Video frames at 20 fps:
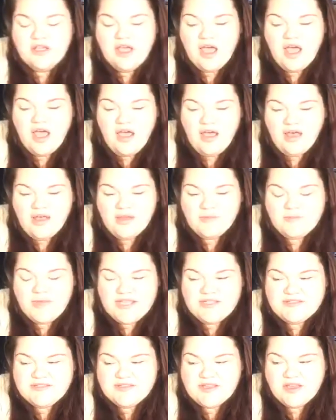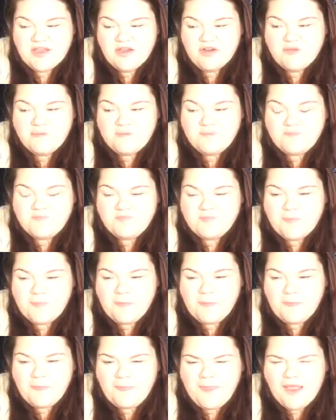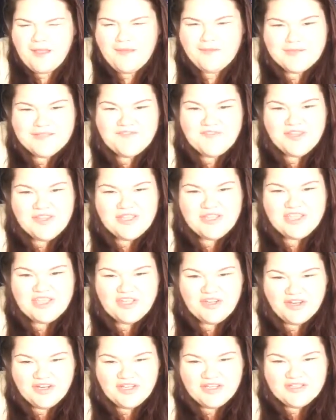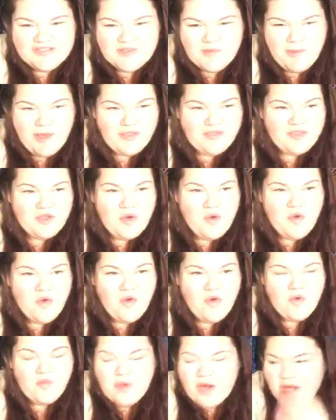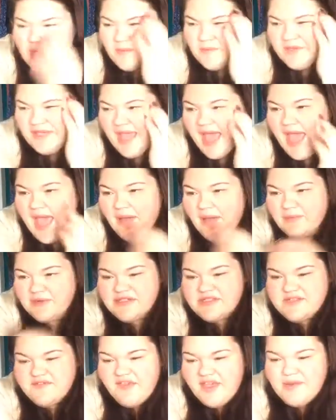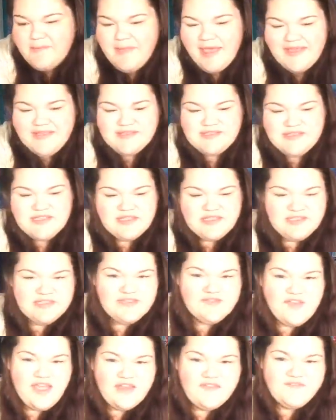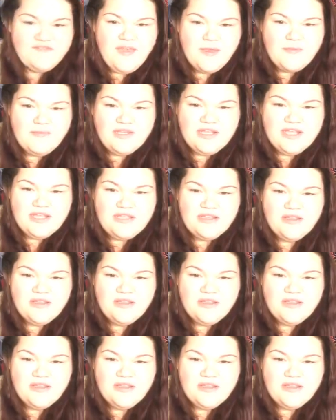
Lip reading: And so I was feeling curious about the whole, where are we at? Where's divine masculine, divine feminine?